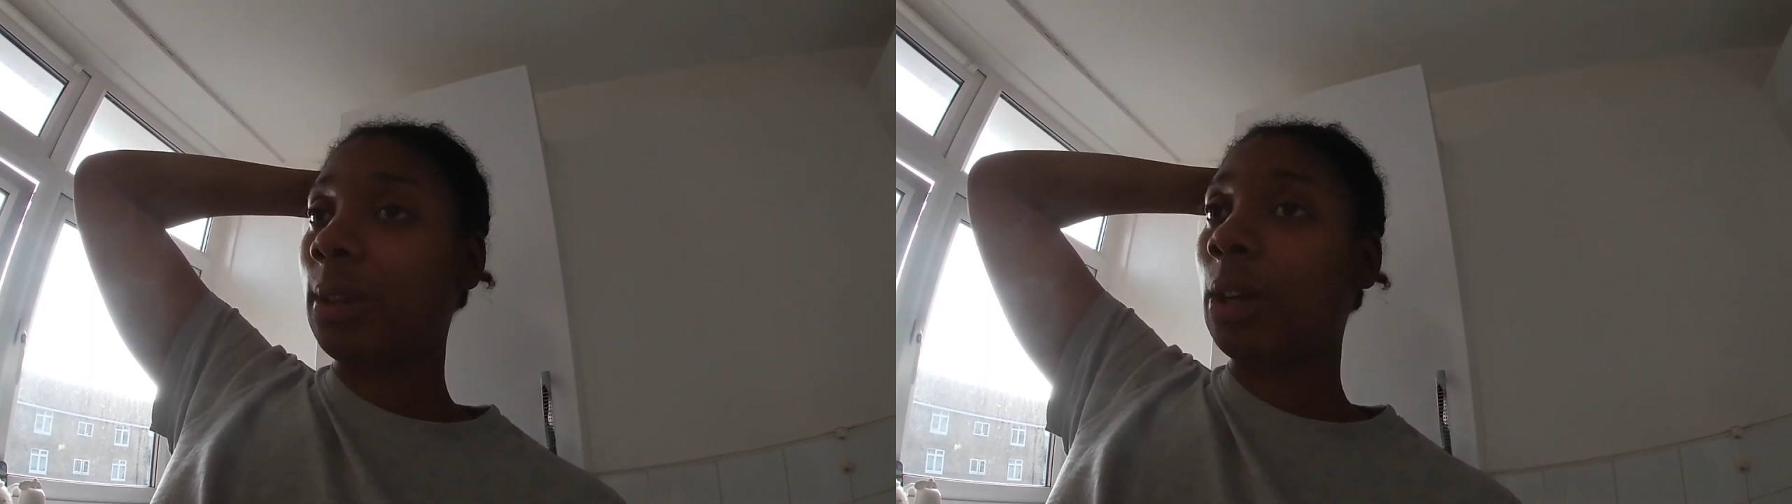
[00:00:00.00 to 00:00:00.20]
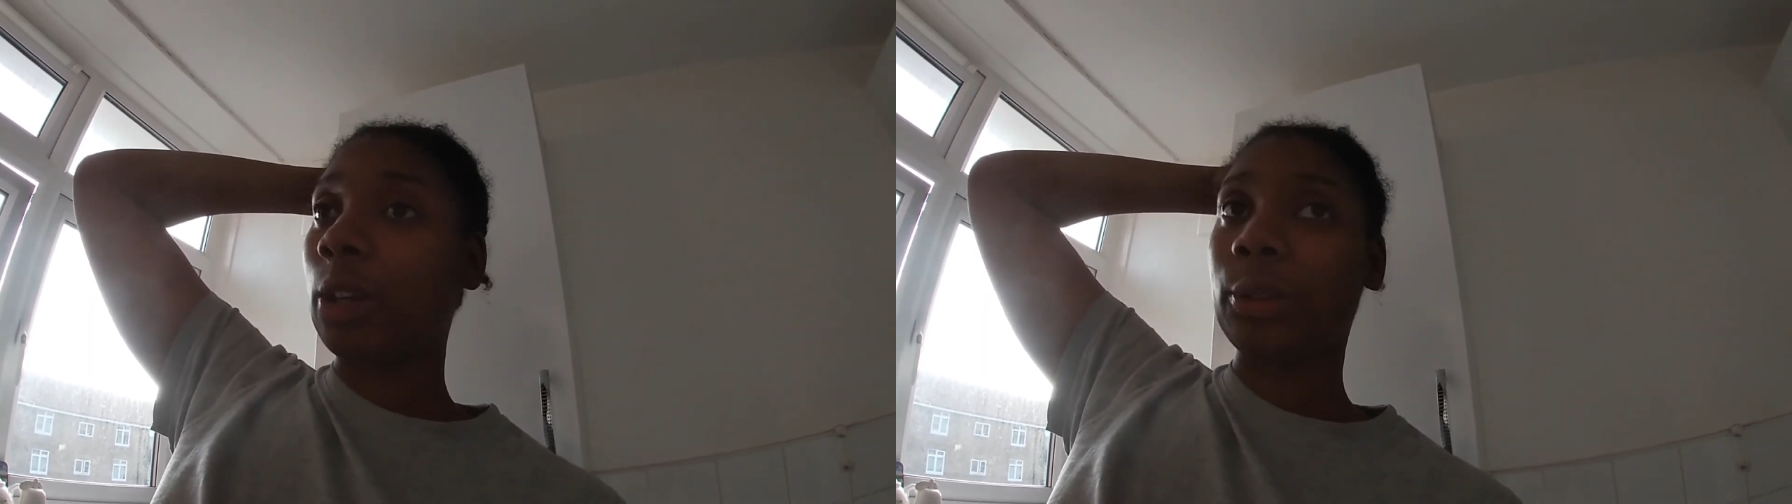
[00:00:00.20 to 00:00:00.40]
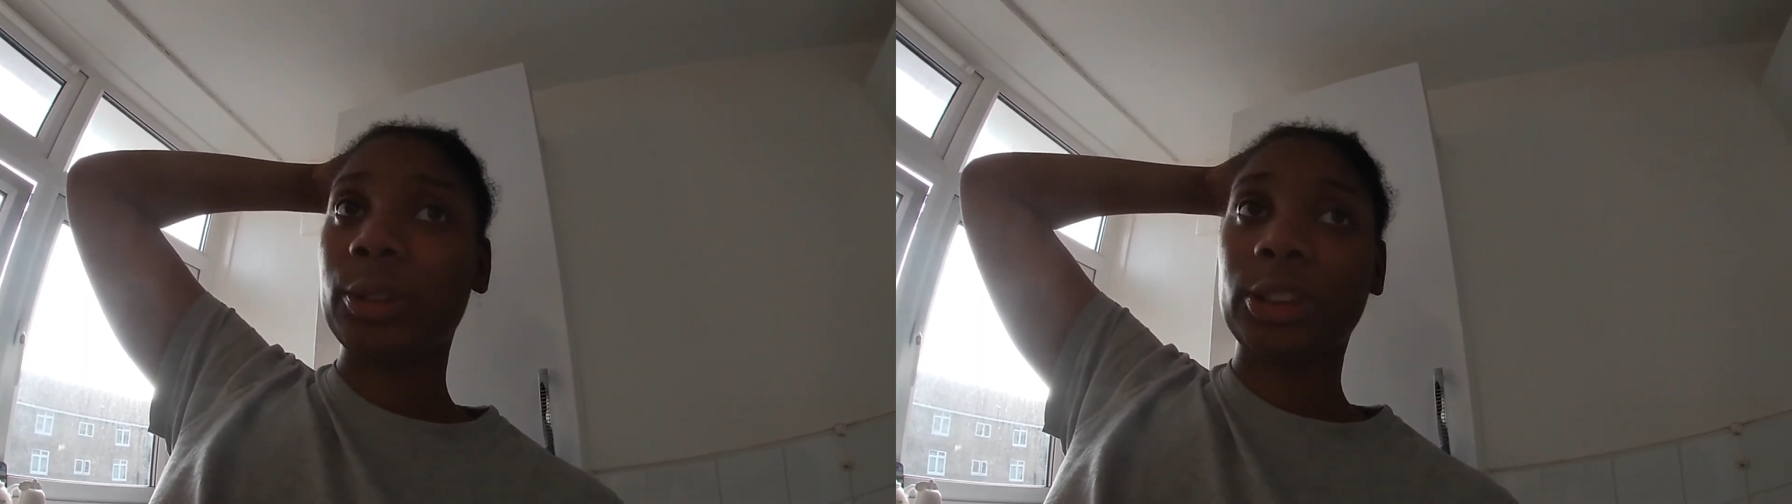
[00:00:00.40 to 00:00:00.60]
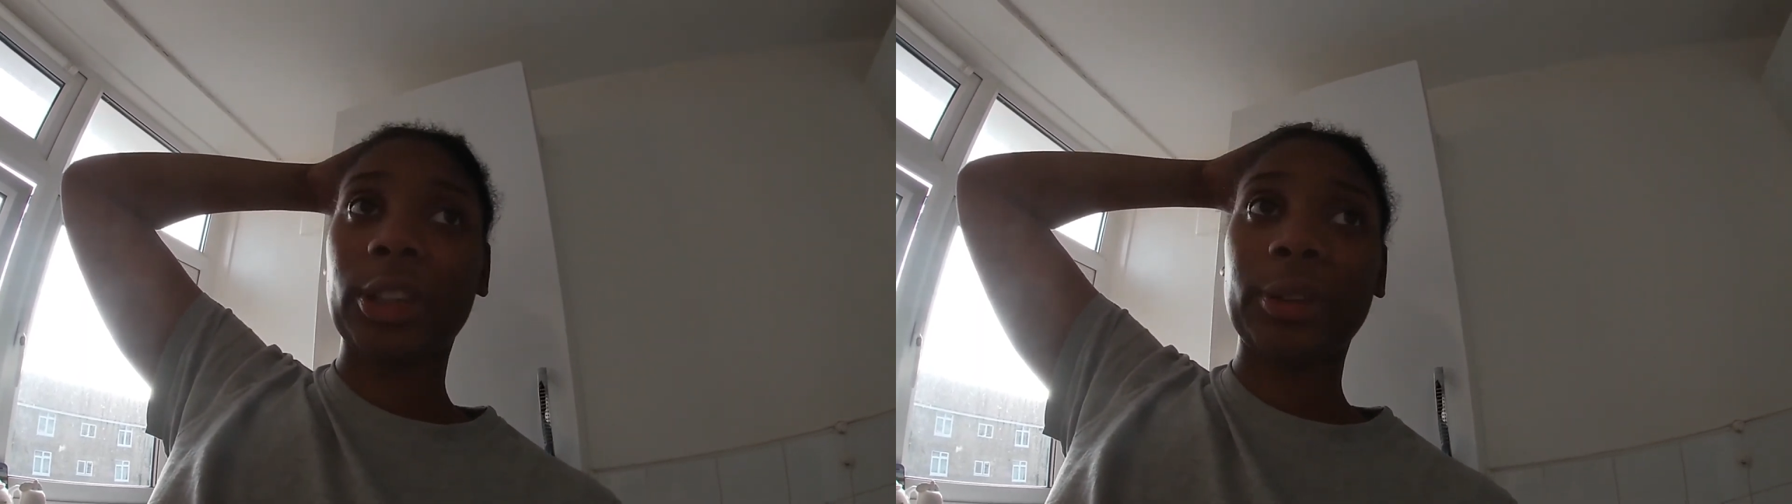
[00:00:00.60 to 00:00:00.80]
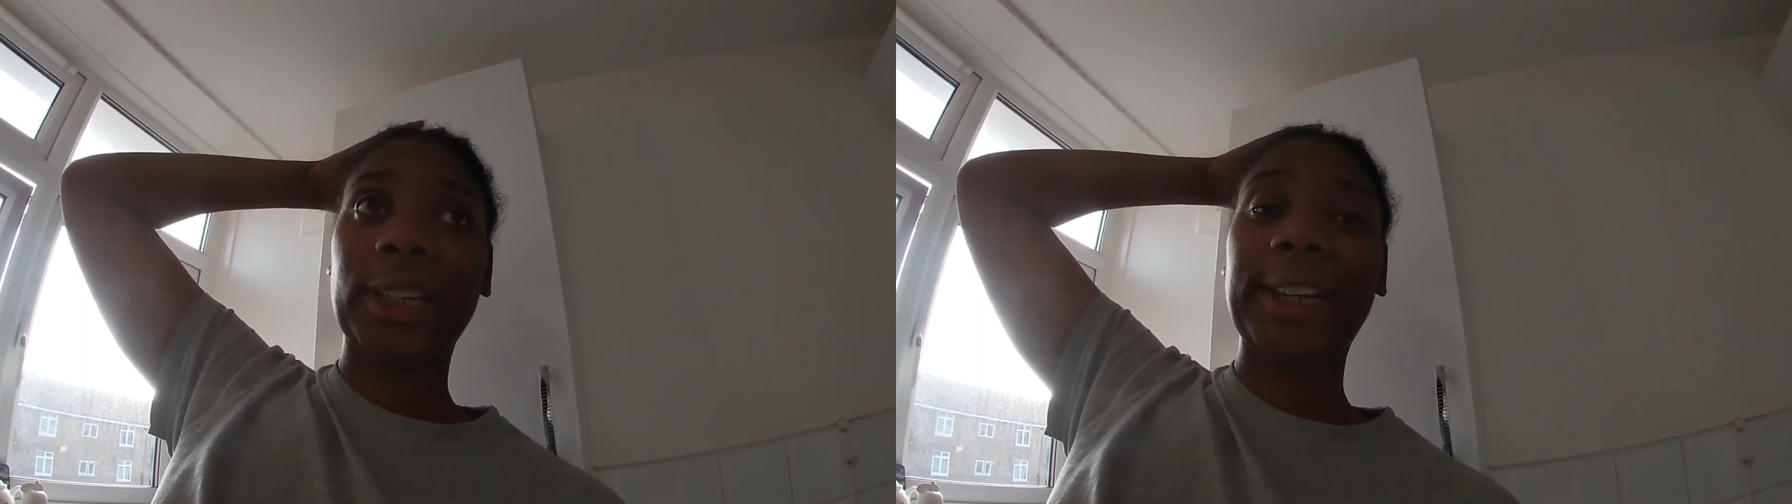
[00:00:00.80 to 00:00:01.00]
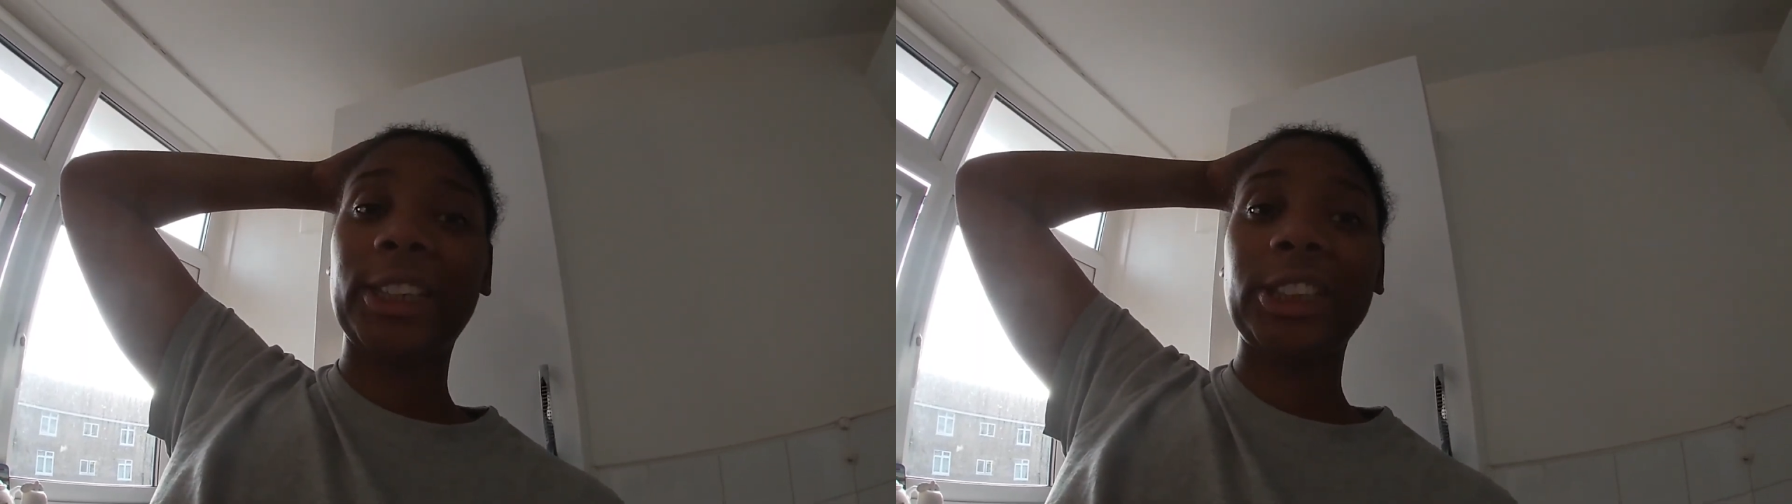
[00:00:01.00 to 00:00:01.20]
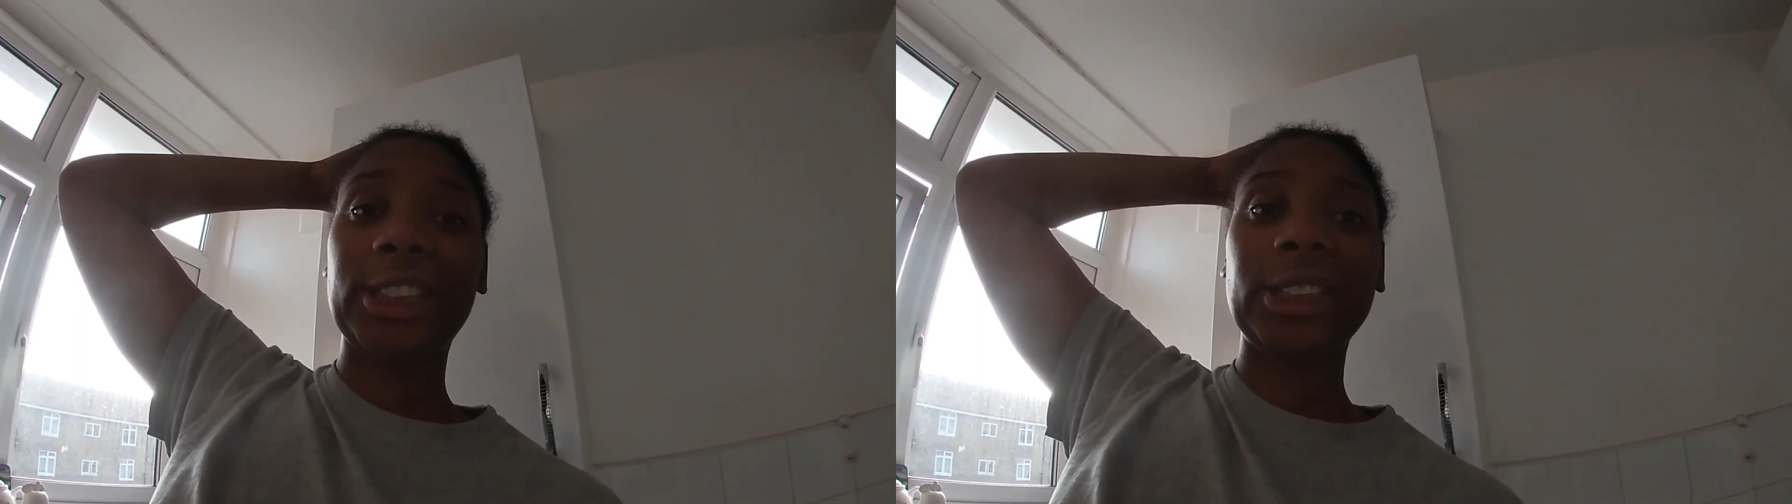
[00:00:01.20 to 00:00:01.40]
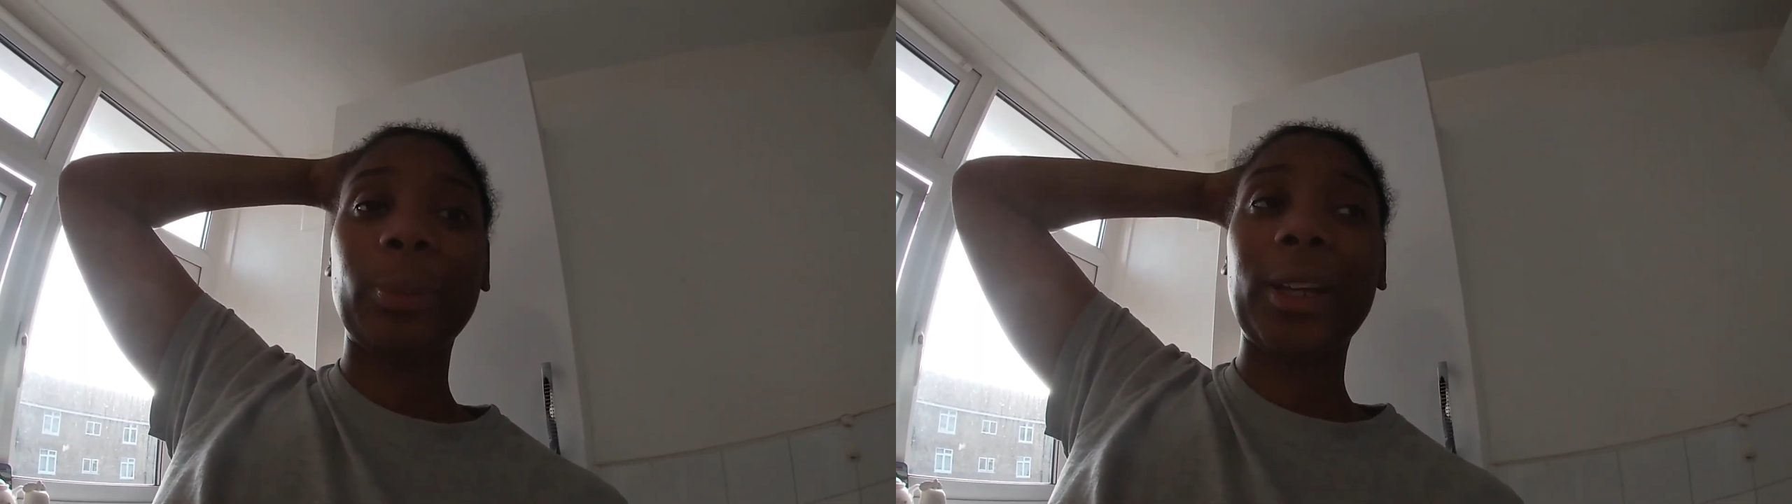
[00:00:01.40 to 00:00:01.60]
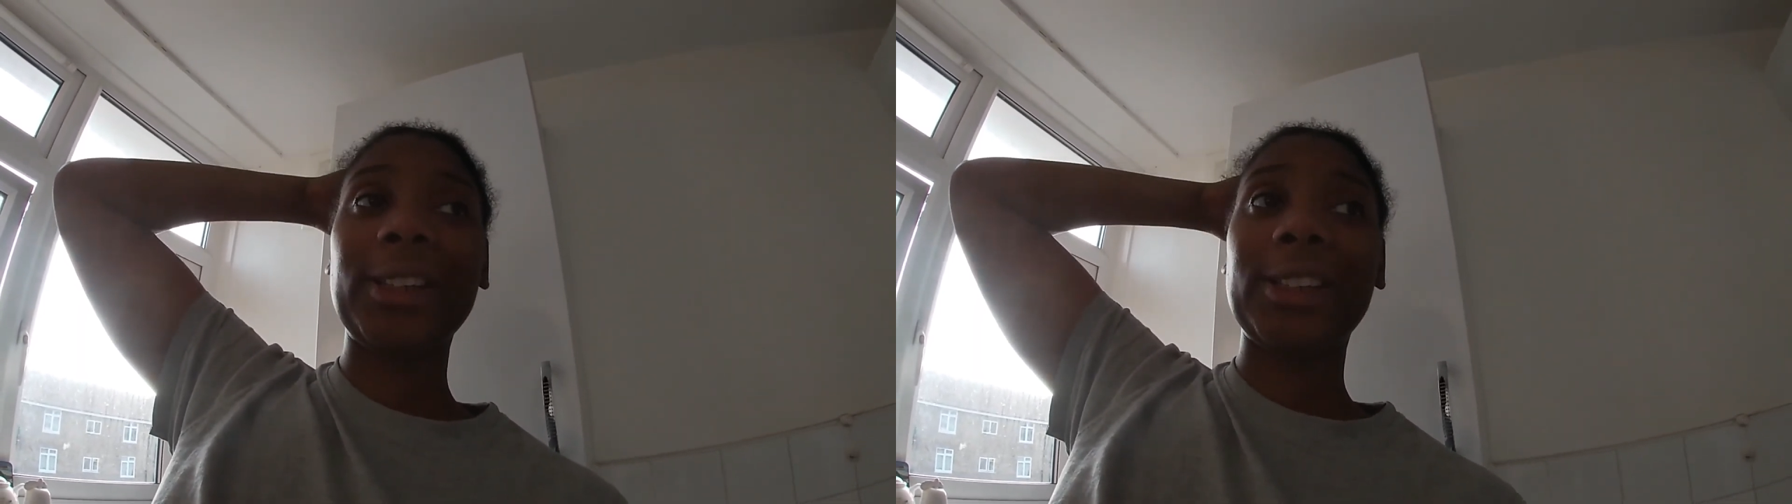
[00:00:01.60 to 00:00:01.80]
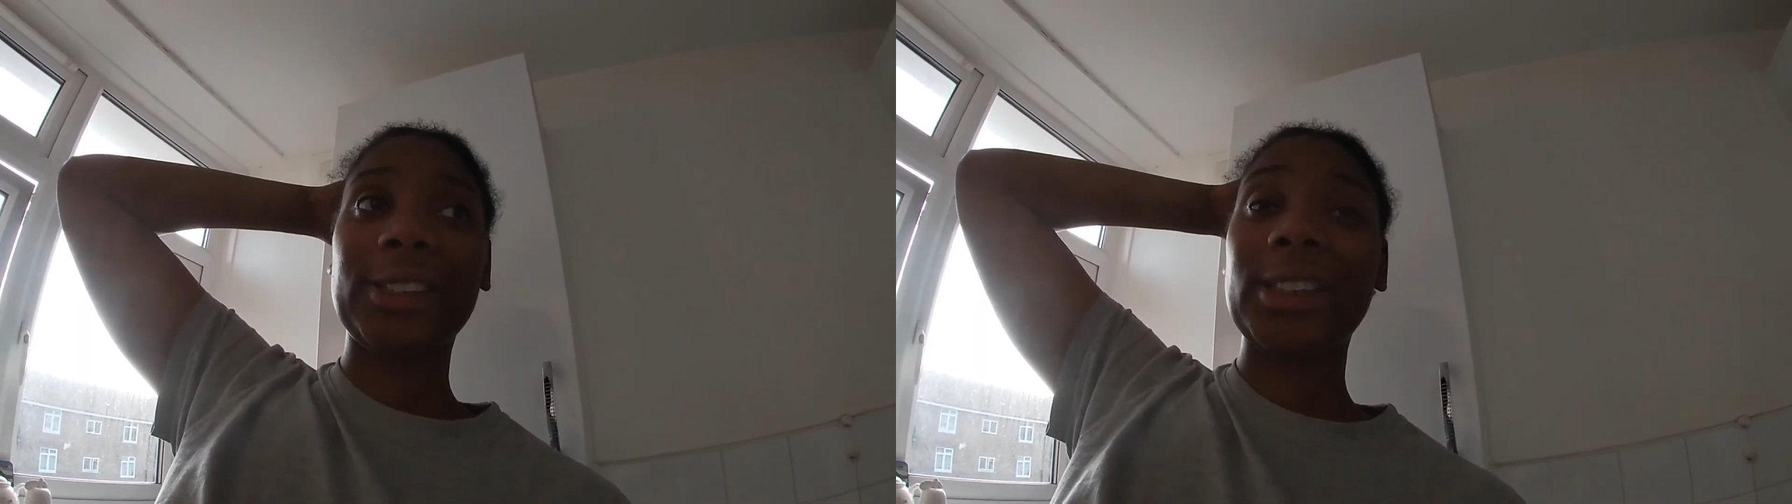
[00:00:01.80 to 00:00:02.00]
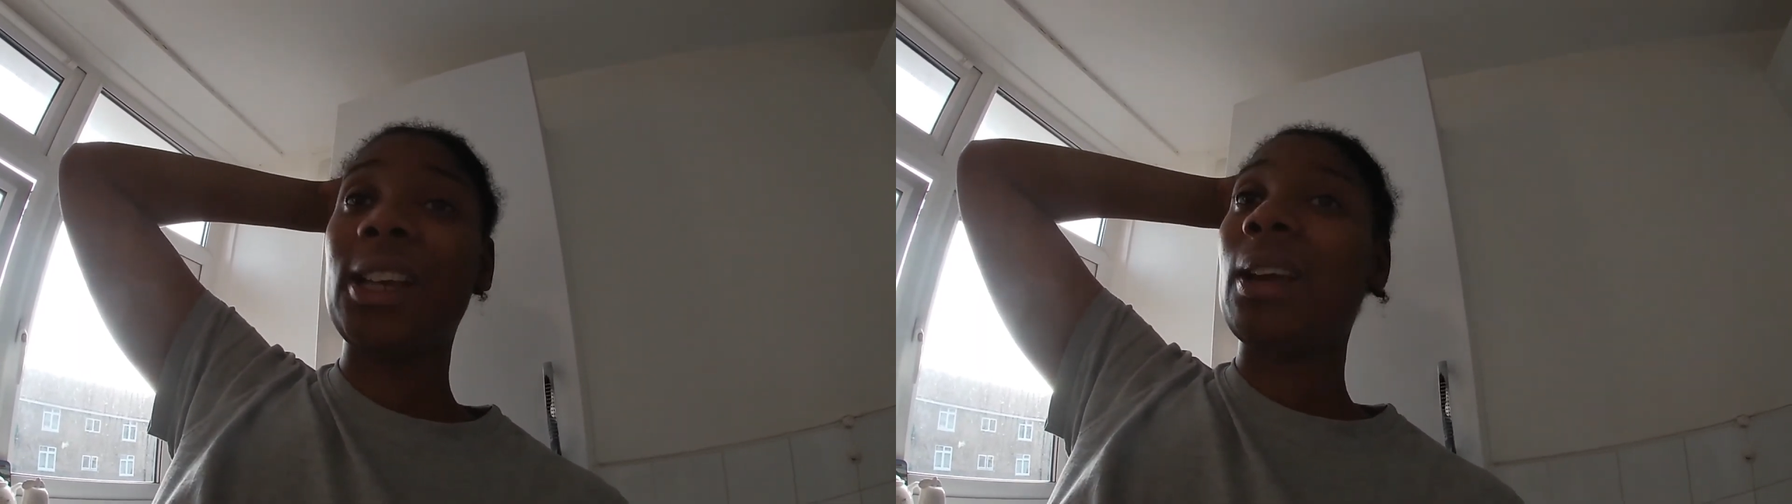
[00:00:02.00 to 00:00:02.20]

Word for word: also itchy spiders